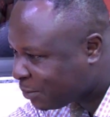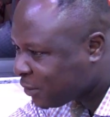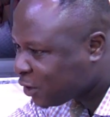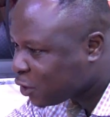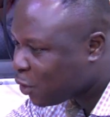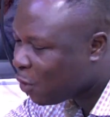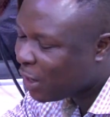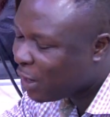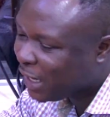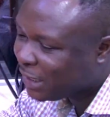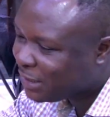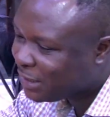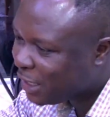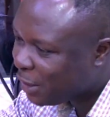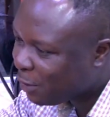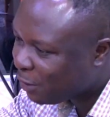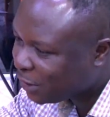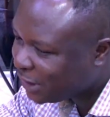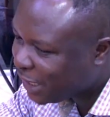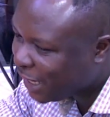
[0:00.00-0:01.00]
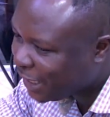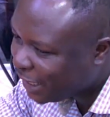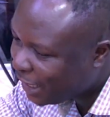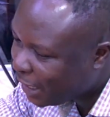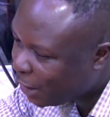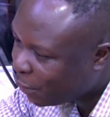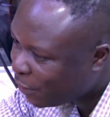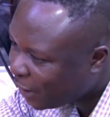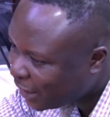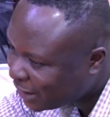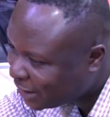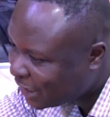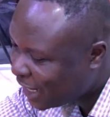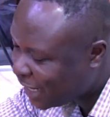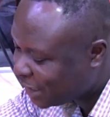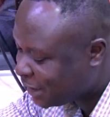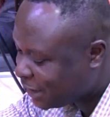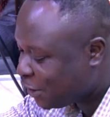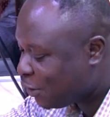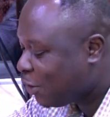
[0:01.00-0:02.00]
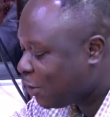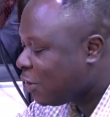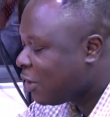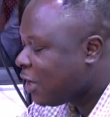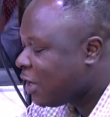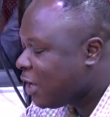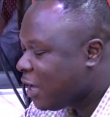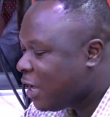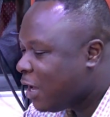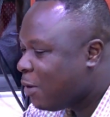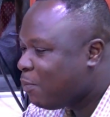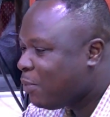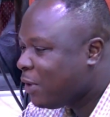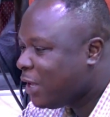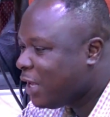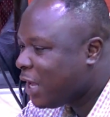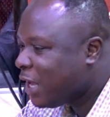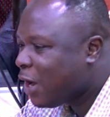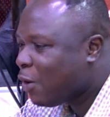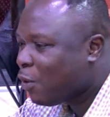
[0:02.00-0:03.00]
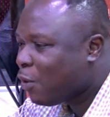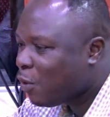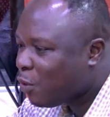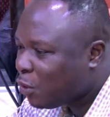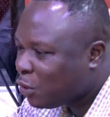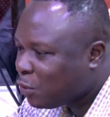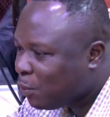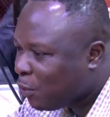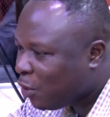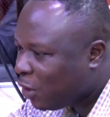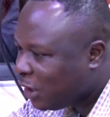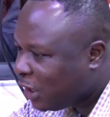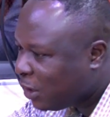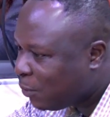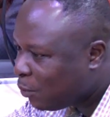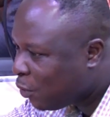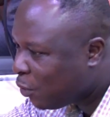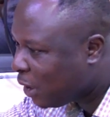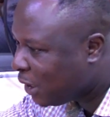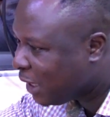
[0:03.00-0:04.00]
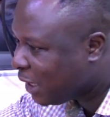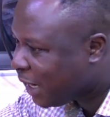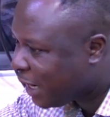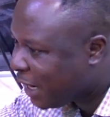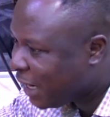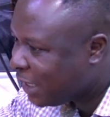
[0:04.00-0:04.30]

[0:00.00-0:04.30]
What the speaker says: Mokachere was here de ye quick start no e be a wo good morning moana.